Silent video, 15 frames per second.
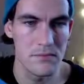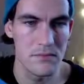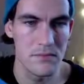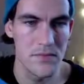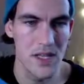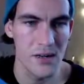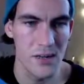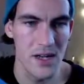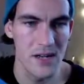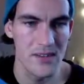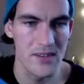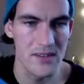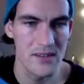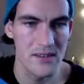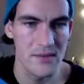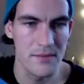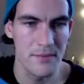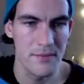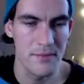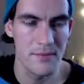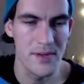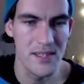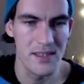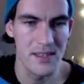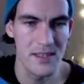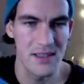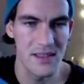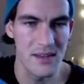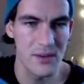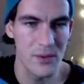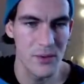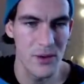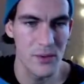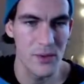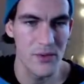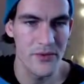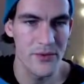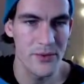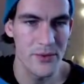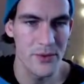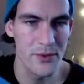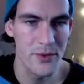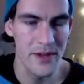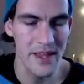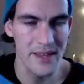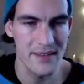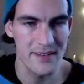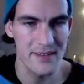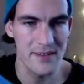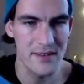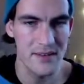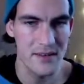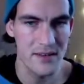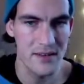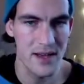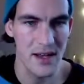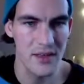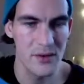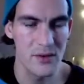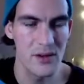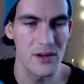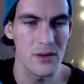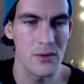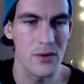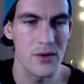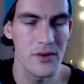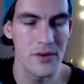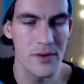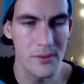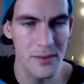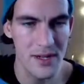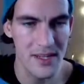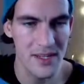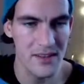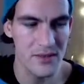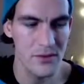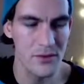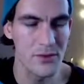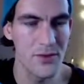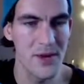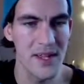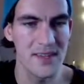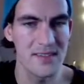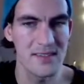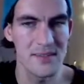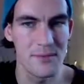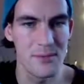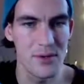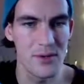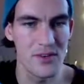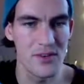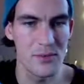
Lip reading: There we have it. But now we want to raise, either lower the plane or raise the box a